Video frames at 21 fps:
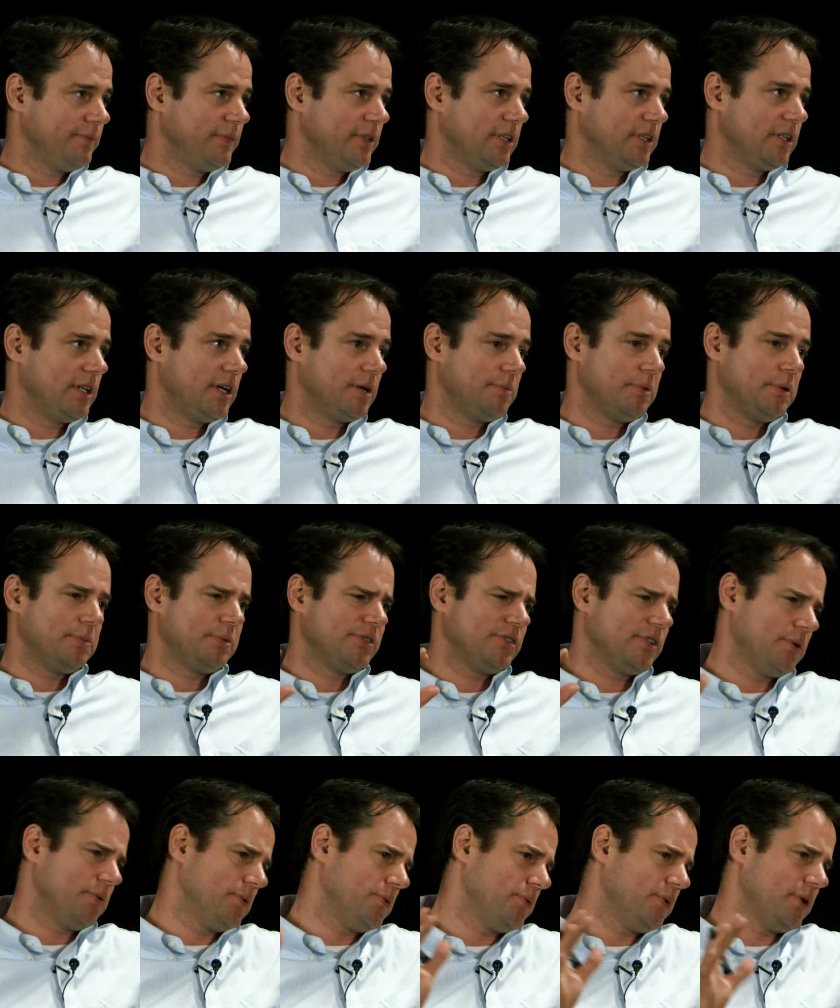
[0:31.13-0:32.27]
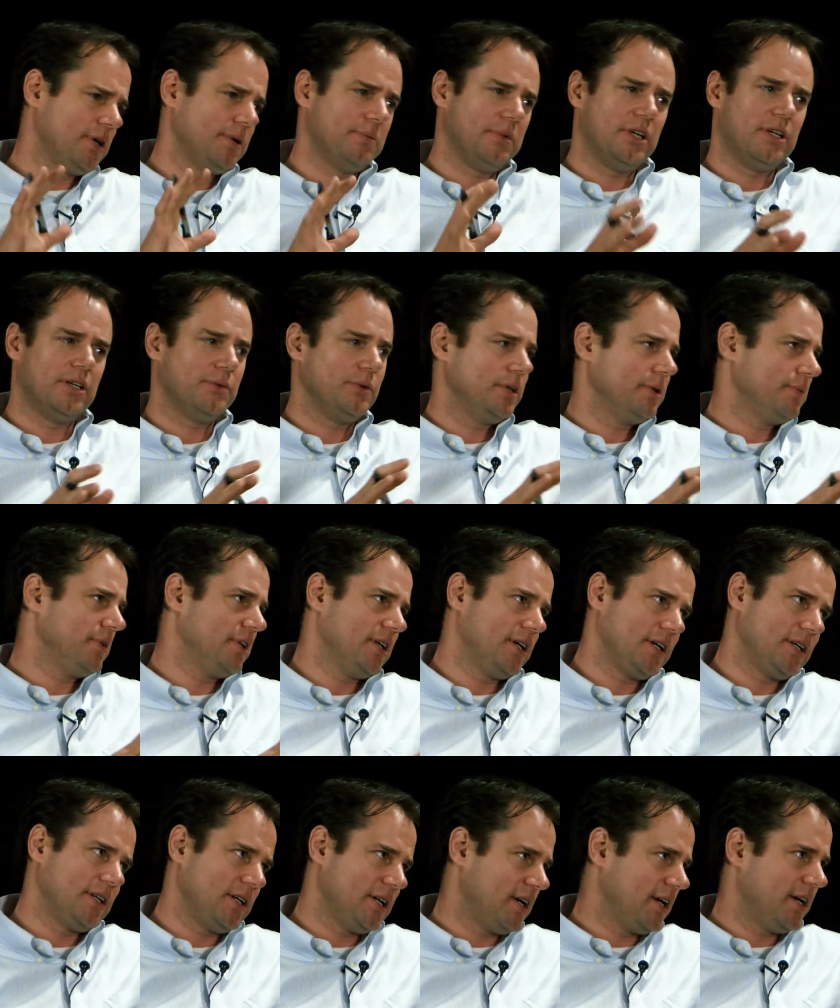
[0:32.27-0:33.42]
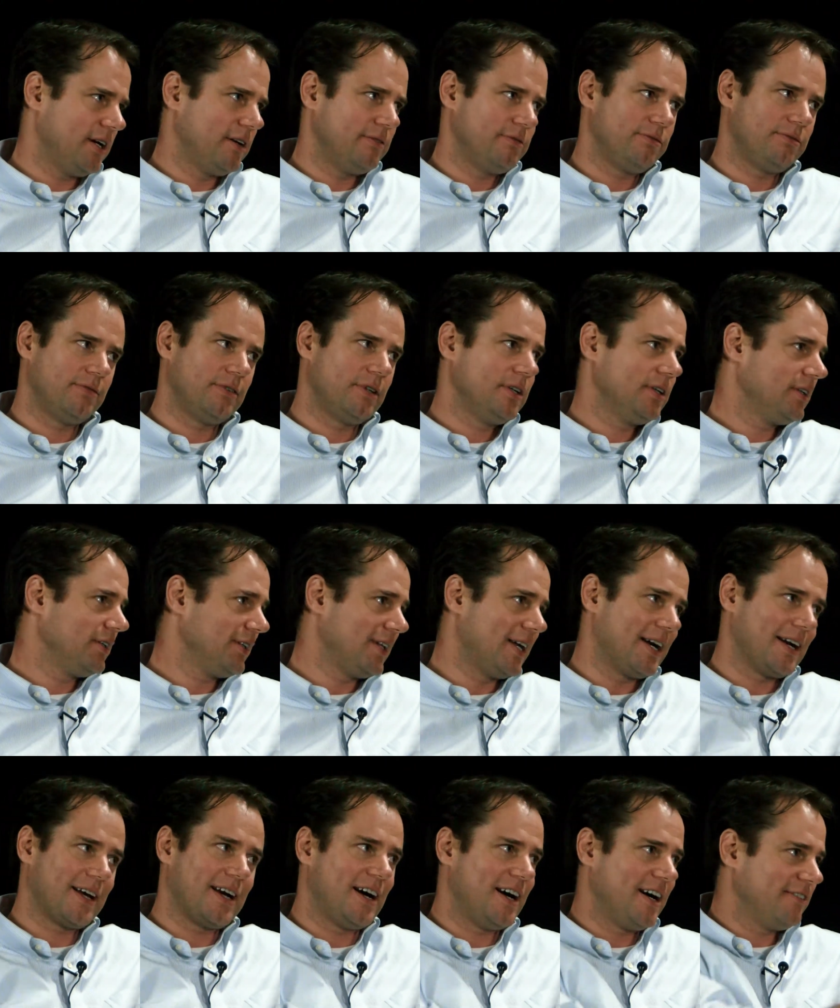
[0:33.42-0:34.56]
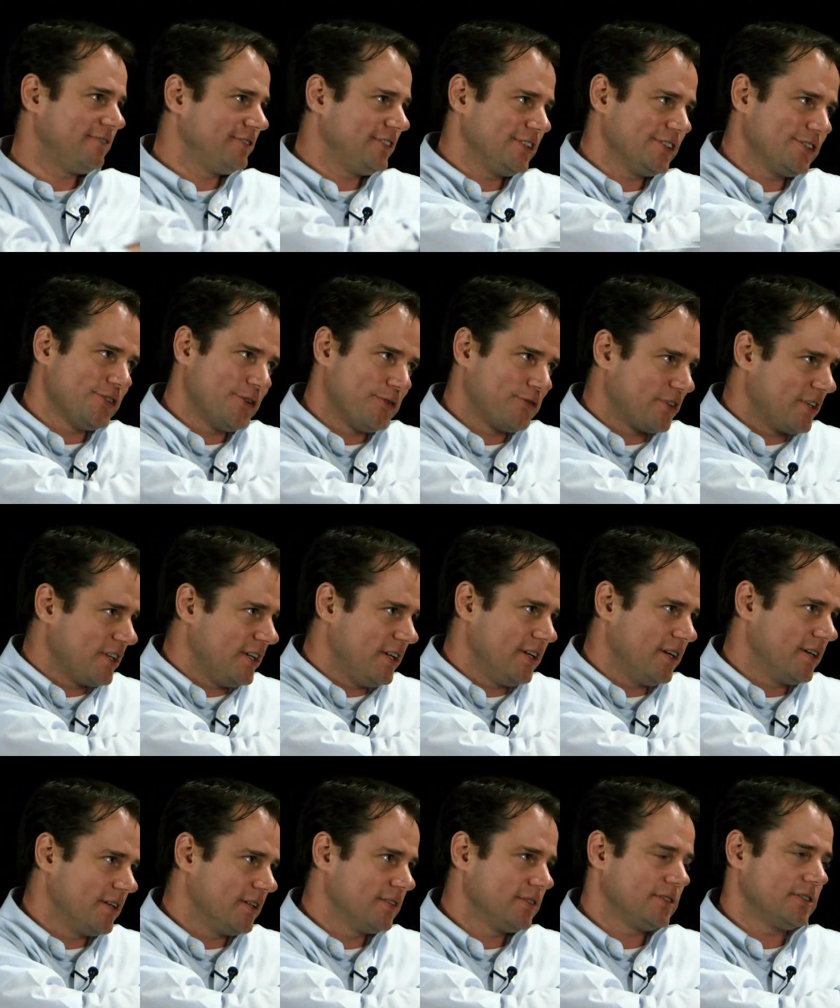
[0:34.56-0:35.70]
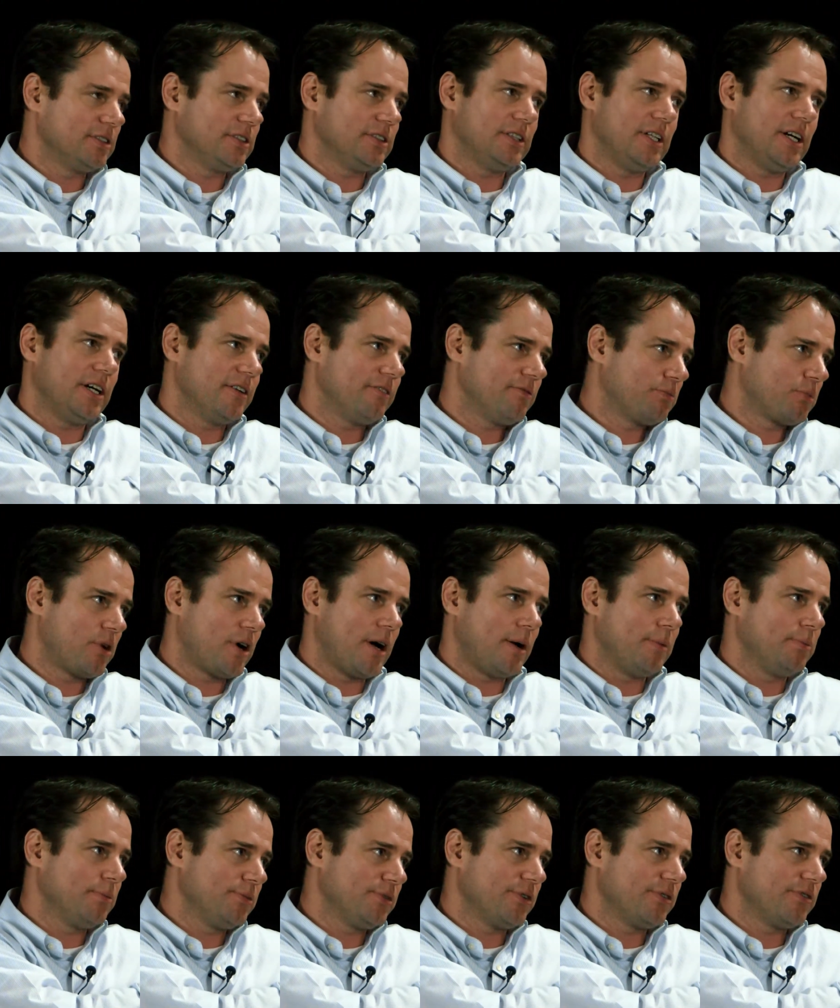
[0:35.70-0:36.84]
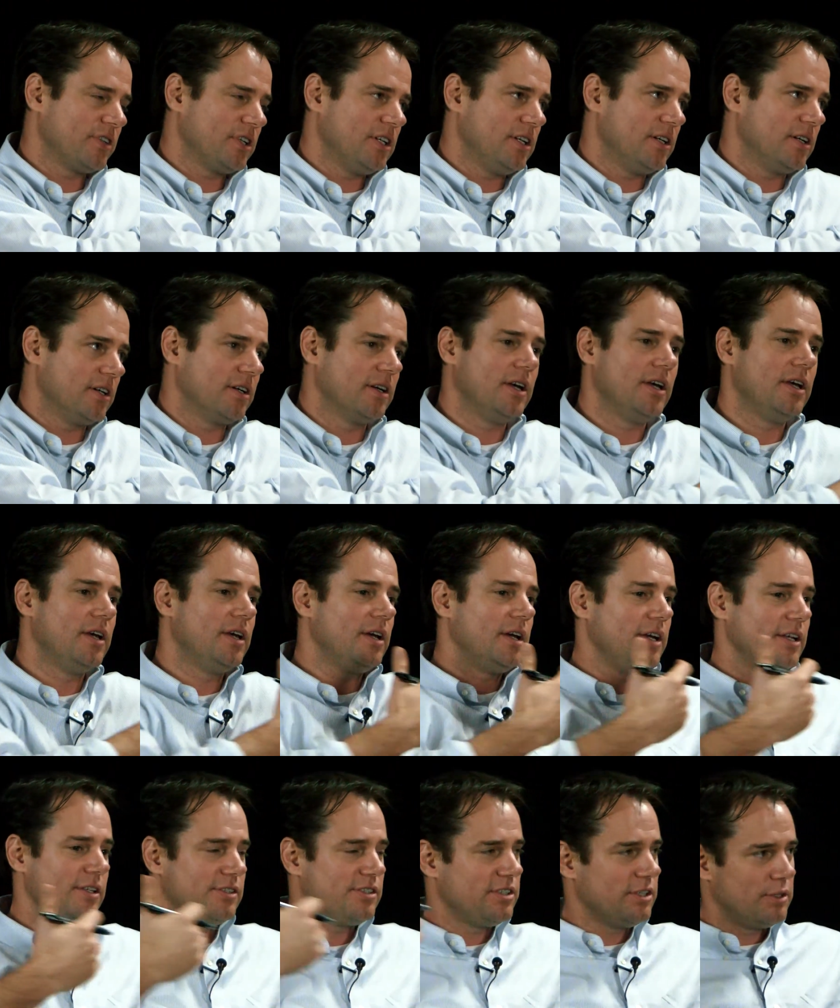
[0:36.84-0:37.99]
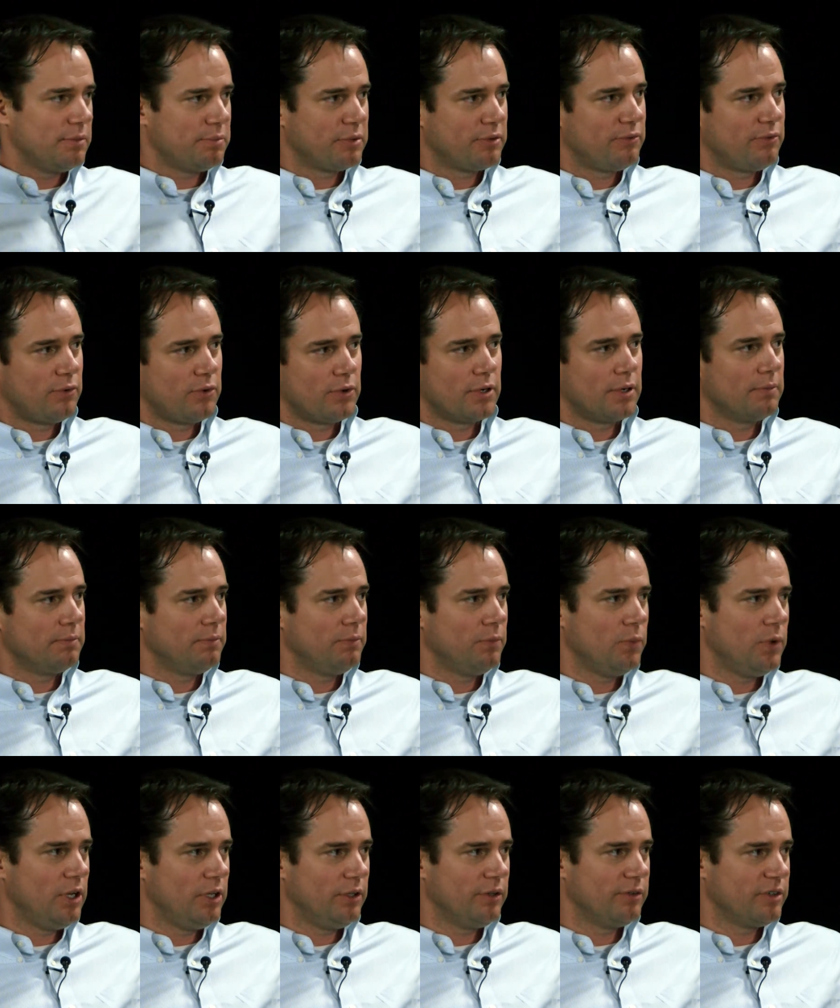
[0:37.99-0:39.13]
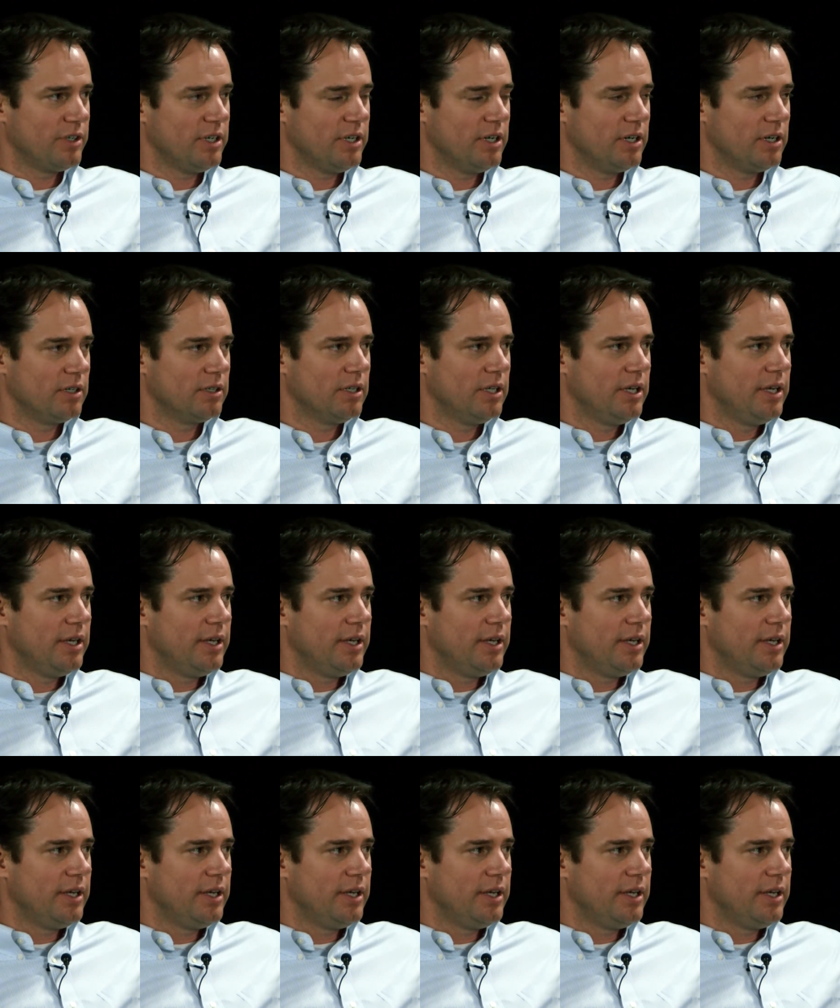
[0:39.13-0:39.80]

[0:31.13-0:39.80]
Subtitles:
And a lot of people say, well, wait a minute, I can have a lot of conflict over here or a lot of problems over here and still perform well over here.